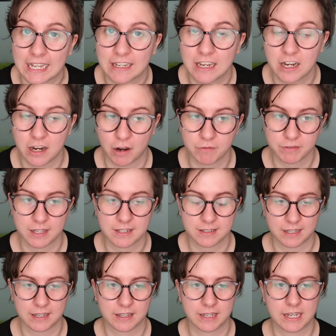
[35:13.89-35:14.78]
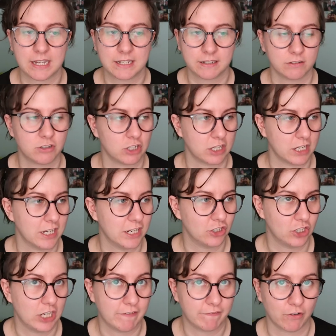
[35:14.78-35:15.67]
You know, there's like
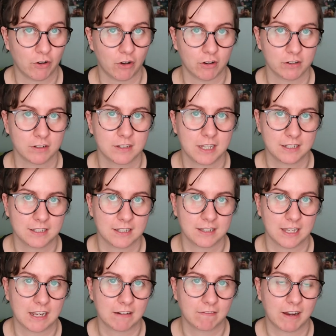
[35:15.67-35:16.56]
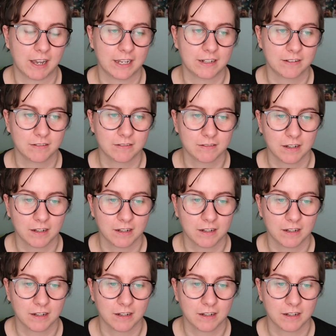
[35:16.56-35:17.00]
G-force, that's a thing, right?